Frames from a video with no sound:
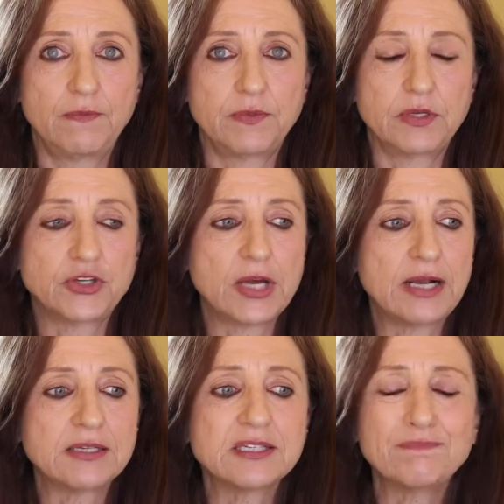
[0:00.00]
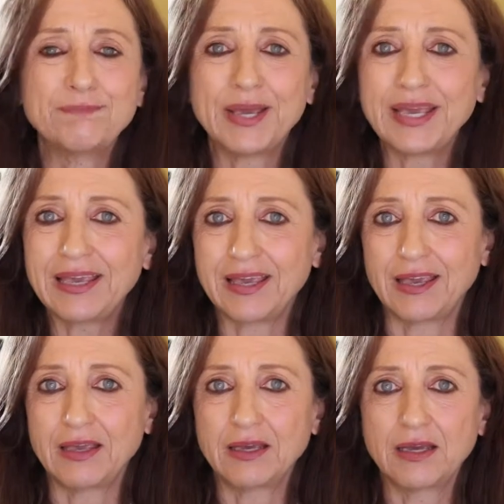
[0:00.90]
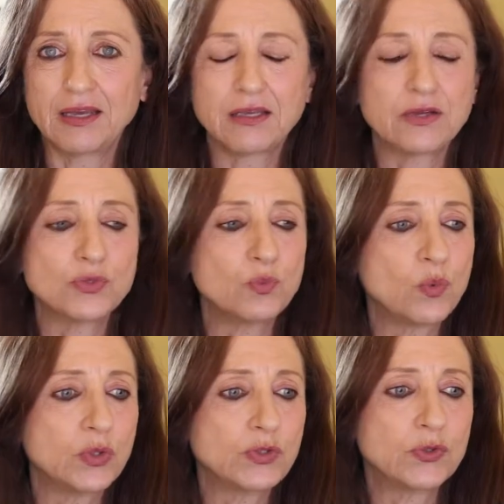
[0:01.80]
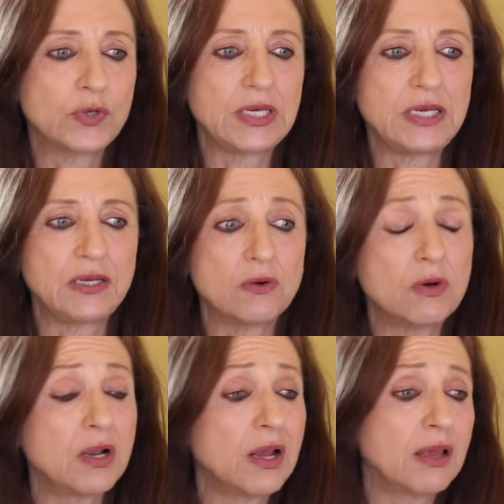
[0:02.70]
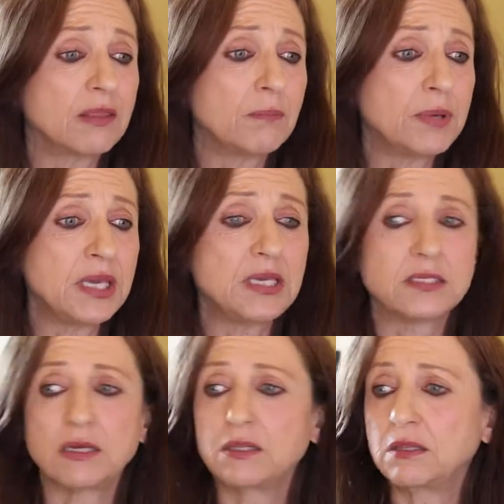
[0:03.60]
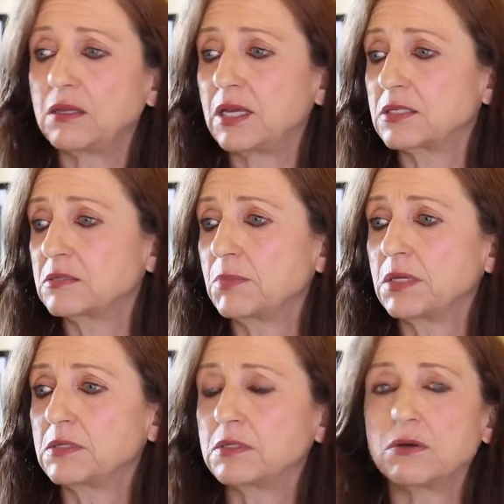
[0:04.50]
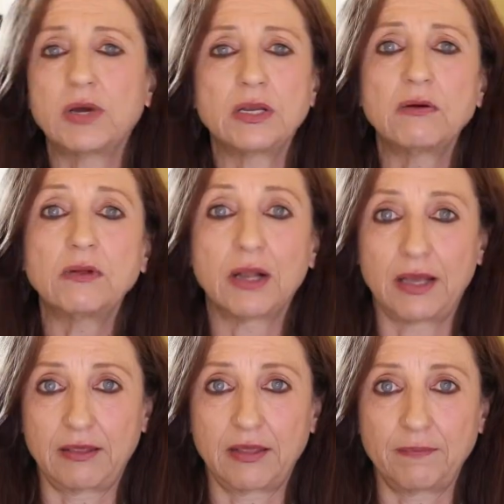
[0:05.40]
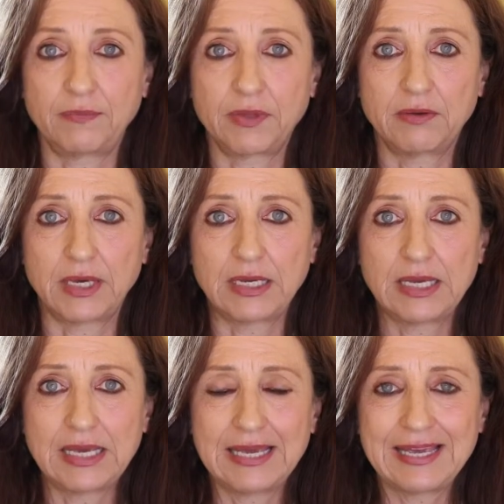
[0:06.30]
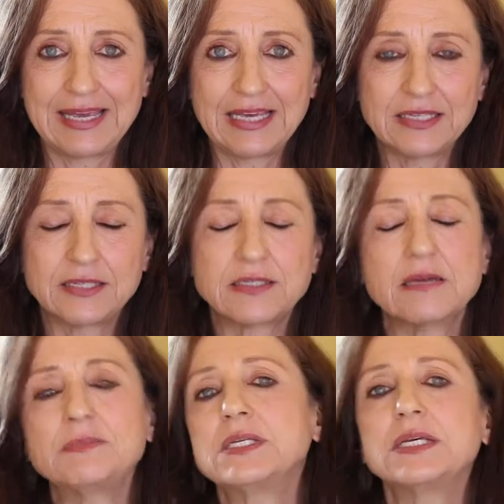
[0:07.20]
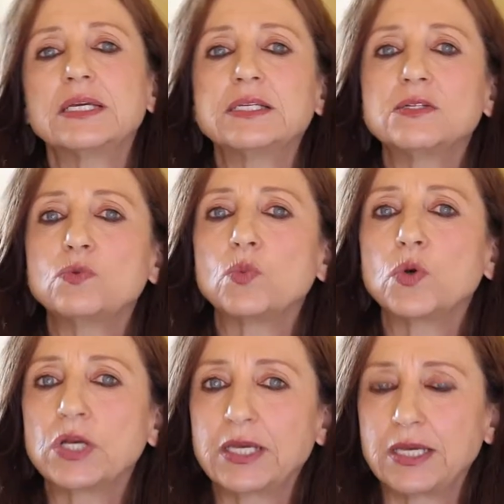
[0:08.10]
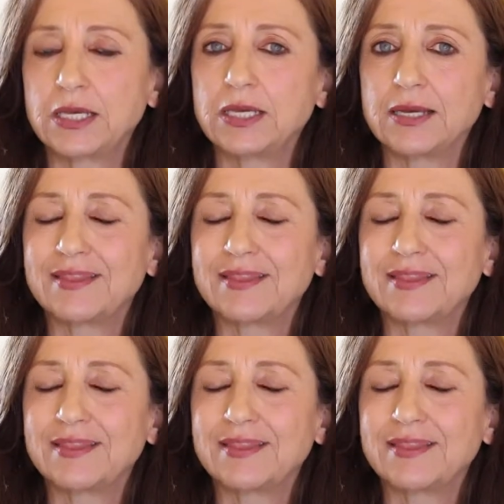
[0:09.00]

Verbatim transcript: The child is picky it doesn't want to eat. Oh, I like the peas, and the next month, no, I don't like them, right? Something isn't working here.